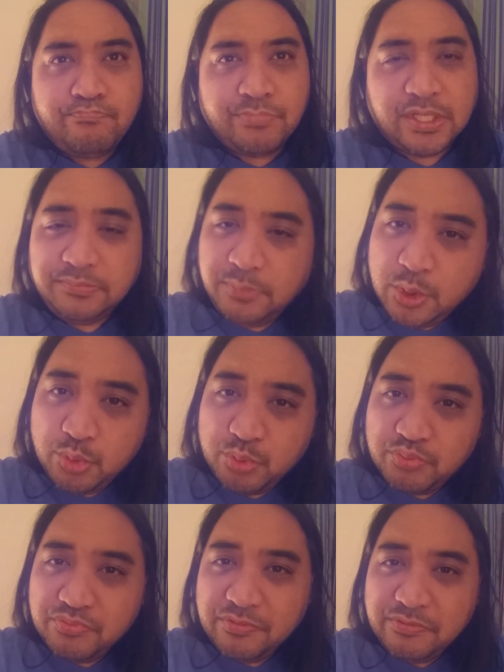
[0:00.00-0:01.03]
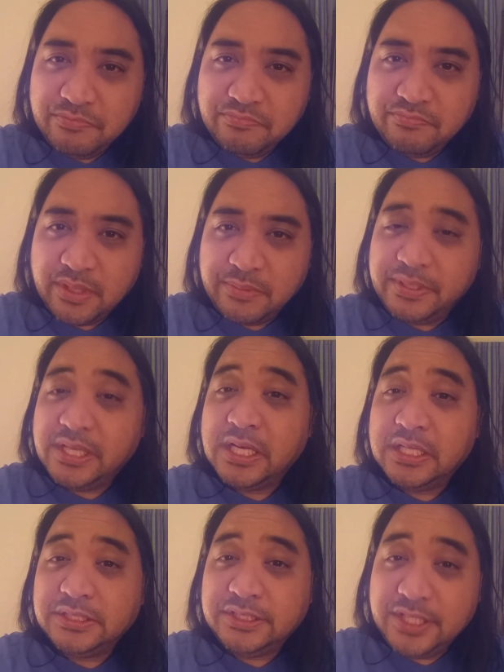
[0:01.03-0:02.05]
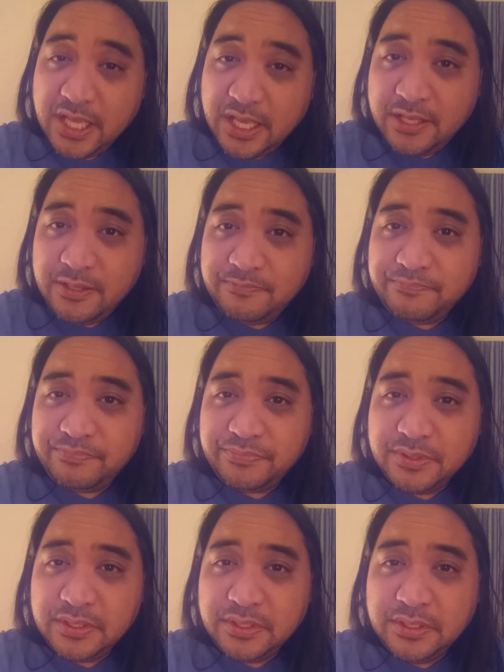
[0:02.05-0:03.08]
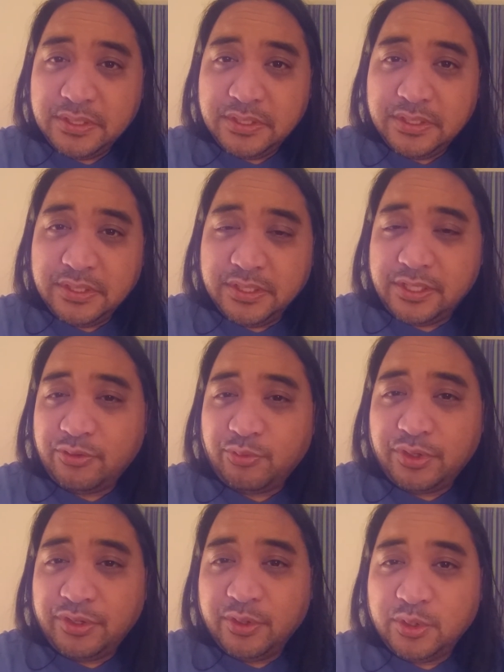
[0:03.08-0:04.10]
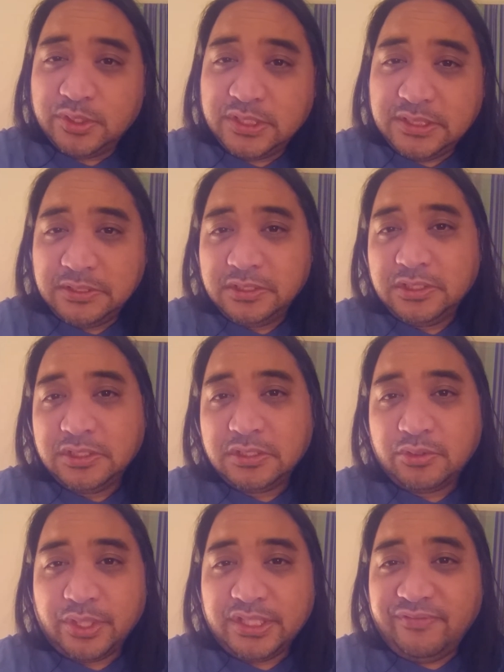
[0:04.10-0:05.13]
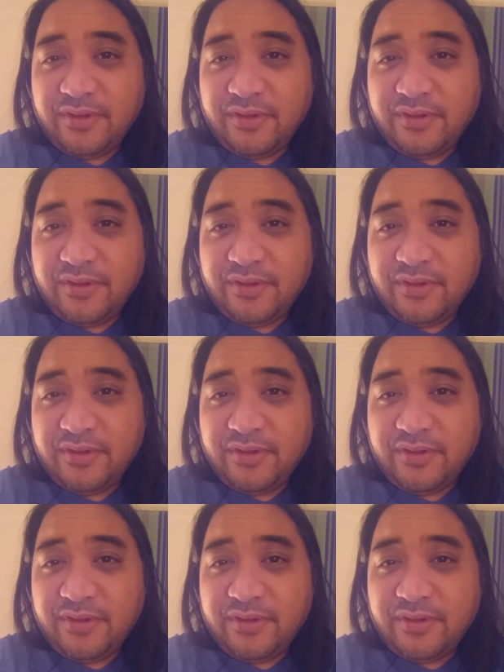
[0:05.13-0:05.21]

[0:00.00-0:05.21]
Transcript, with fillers: it's blue. Because today, another one of those crazy